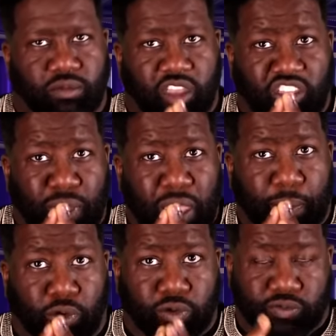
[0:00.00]
these
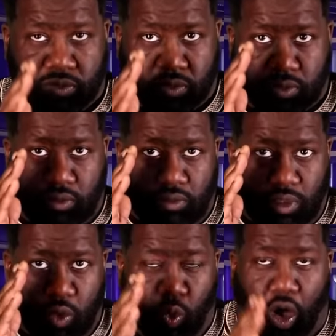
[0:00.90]
people
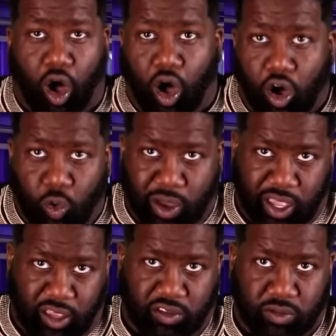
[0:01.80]
will
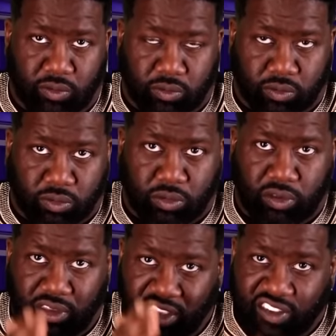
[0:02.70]
always
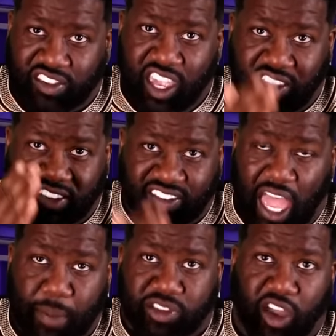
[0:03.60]
seek to
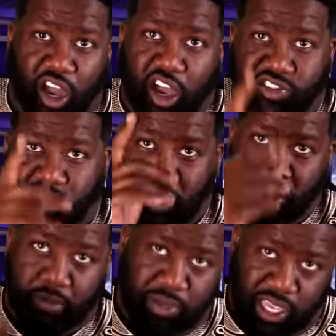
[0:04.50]
sabotage
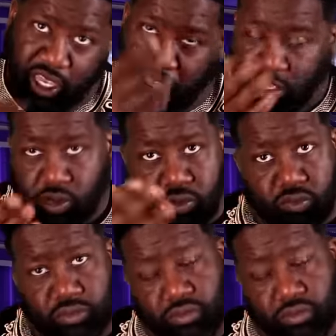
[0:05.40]
me and you.